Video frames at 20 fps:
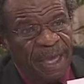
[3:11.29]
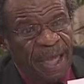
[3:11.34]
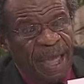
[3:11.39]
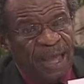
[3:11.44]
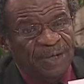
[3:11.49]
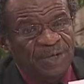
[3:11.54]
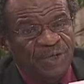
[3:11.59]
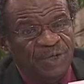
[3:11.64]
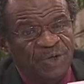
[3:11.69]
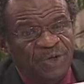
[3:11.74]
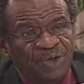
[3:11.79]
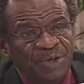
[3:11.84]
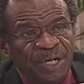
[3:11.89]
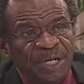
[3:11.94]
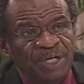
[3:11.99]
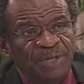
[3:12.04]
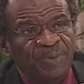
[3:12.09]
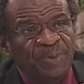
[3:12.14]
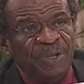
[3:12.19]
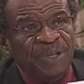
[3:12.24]
and
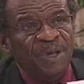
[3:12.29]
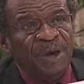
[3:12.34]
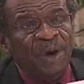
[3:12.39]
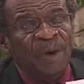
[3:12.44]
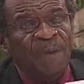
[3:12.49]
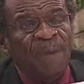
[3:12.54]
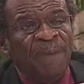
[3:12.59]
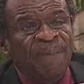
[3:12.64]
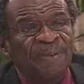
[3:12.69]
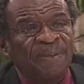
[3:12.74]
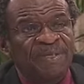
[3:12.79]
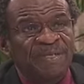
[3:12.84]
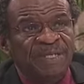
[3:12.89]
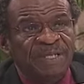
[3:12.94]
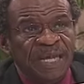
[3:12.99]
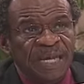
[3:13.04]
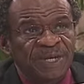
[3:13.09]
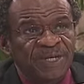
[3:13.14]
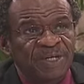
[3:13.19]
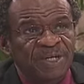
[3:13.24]
treat with our
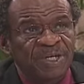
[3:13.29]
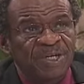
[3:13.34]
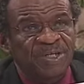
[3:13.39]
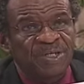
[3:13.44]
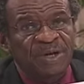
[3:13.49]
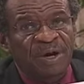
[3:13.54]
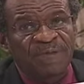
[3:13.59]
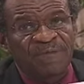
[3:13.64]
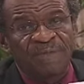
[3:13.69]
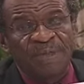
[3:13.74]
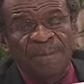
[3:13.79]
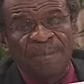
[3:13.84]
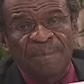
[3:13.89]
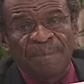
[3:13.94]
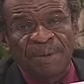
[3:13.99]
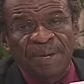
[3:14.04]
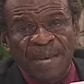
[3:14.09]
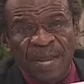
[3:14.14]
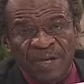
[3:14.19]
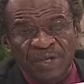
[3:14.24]
percentage of the
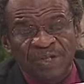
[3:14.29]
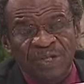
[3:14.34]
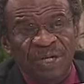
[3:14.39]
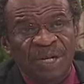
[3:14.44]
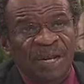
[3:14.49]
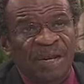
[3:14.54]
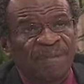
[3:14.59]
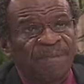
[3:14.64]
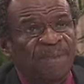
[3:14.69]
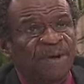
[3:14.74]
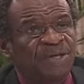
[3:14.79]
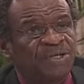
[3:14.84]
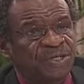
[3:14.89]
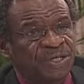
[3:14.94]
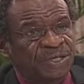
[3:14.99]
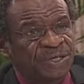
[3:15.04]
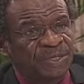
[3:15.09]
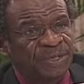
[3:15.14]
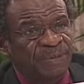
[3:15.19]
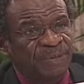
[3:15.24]
national
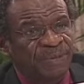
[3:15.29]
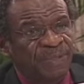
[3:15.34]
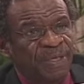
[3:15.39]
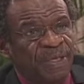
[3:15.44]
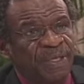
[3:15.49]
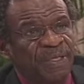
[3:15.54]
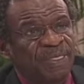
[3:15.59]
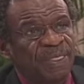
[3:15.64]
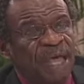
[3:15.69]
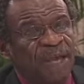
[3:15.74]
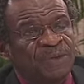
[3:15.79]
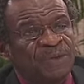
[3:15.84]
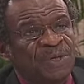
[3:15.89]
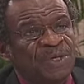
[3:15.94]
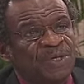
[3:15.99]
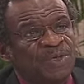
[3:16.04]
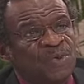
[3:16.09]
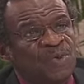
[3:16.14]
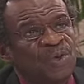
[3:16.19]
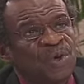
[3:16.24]
budget, that
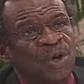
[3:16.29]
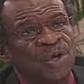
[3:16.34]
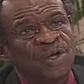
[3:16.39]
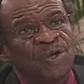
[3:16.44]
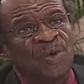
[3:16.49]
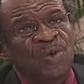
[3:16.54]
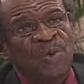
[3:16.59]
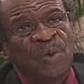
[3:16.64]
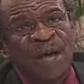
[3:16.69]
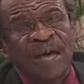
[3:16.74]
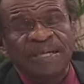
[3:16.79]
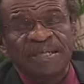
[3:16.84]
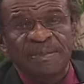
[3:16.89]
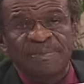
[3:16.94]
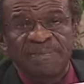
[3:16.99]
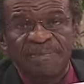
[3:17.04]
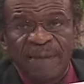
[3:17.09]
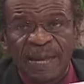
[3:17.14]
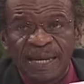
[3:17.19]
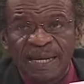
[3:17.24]
we do not go as
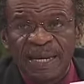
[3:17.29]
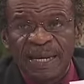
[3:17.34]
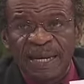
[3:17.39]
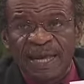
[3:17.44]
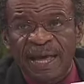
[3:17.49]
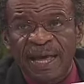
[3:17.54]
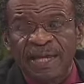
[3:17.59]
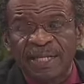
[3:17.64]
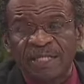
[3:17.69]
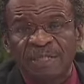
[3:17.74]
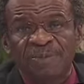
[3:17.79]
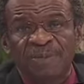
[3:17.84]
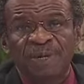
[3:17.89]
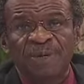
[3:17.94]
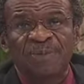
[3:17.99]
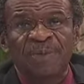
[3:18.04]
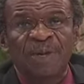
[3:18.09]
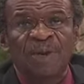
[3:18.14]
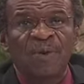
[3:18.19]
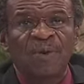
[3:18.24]
mendicants
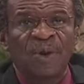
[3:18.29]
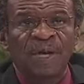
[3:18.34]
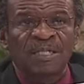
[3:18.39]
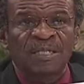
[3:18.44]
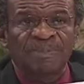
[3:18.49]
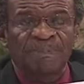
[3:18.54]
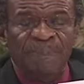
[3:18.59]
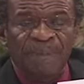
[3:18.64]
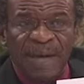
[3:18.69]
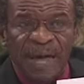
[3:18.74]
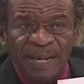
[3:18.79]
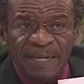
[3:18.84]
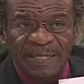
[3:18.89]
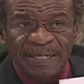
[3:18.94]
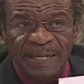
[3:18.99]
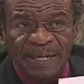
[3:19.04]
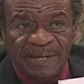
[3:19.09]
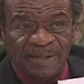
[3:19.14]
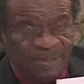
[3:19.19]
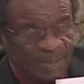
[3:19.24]
but we go as
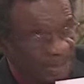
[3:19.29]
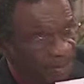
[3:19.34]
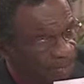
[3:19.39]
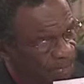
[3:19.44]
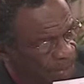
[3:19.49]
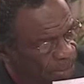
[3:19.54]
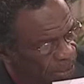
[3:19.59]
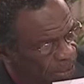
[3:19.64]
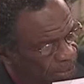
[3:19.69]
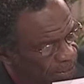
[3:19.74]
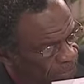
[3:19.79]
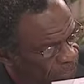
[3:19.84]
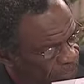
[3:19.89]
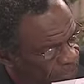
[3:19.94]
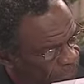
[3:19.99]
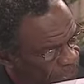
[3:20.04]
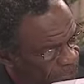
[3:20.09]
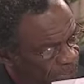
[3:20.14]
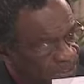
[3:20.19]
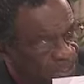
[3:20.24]
partners,
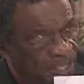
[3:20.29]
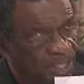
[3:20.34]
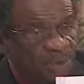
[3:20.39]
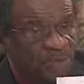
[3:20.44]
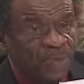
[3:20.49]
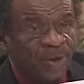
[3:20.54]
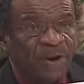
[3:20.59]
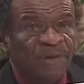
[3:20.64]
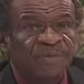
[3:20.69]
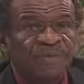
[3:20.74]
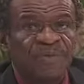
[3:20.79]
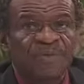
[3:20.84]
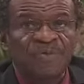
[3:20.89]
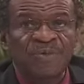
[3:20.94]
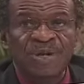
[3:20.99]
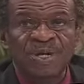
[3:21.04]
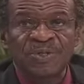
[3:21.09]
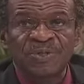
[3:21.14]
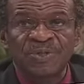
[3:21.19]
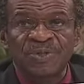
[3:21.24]
this is one of the
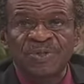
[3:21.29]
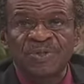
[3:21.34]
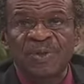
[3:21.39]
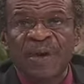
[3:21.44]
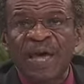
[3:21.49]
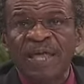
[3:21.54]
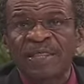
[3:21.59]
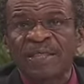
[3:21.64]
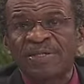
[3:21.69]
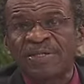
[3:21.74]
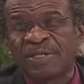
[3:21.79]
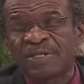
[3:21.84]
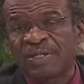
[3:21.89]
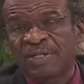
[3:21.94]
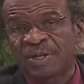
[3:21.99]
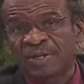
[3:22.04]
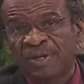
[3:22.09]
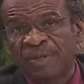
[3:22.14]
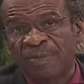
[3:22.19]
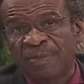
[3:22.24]
reasons why this is
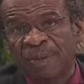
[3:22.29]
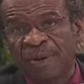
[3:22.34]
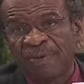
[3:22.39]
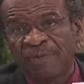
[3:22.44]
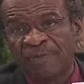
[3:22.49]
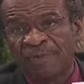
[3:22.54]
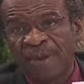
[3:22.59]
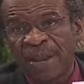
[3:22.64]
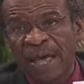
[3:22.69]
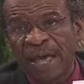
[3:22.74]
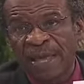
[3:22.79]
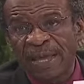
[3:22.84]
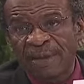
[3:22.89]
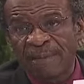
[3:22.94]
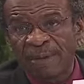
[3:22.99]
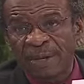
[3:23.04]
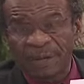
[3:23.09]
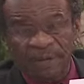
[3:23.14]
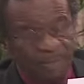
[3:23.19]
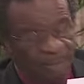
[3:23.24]
such a powerful
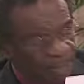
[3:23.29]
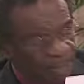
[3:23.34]
argument.